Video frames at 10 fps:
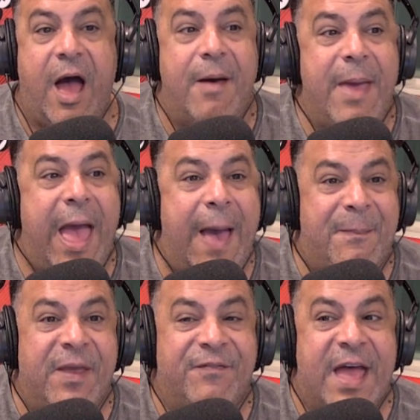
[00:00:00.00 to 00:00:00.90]
I'm
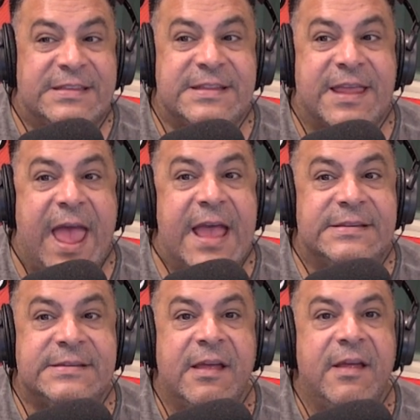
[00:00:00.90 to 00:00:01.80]
happy if that's the
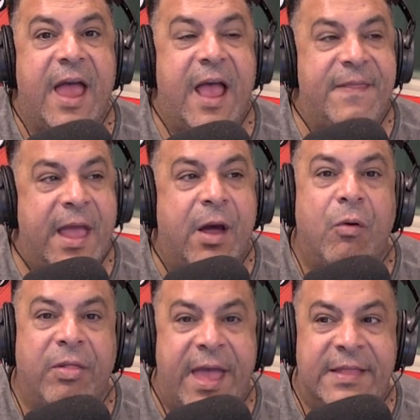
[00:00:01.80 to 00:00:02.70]
case and they
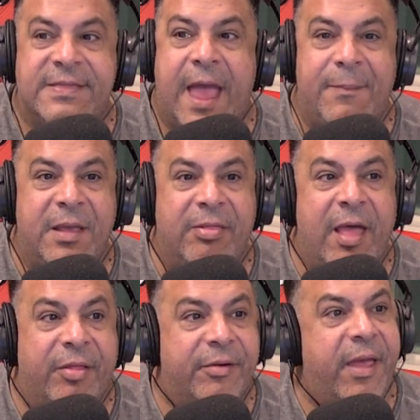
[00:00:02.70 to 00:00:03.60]
go land Damian
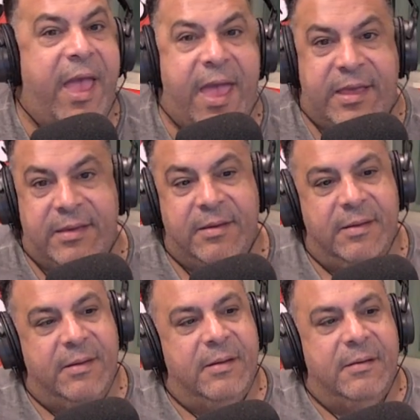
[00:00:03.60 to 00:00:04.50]
Lillard. Hey,
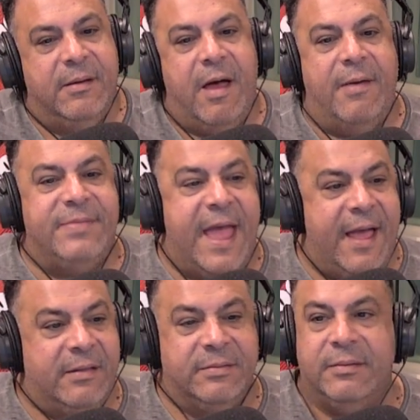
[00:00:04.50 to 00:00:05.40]
I'm
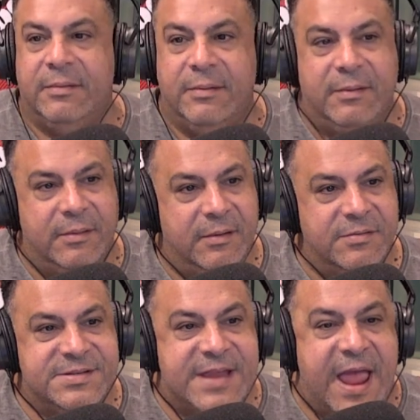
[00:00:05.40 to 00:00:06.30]
down.
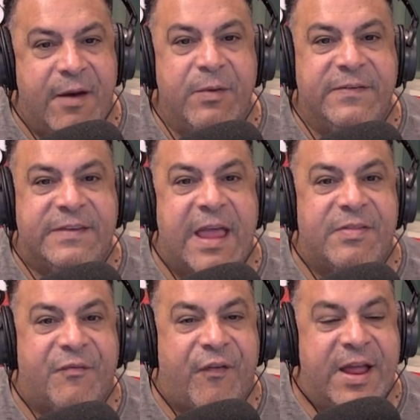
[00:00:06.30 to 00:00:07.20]
Well, Say, shoot, we saved
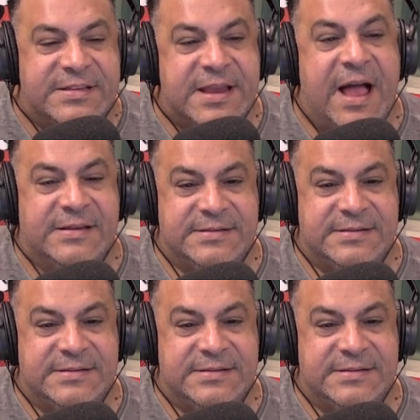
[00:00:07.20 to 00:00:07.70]
I, the I franchise.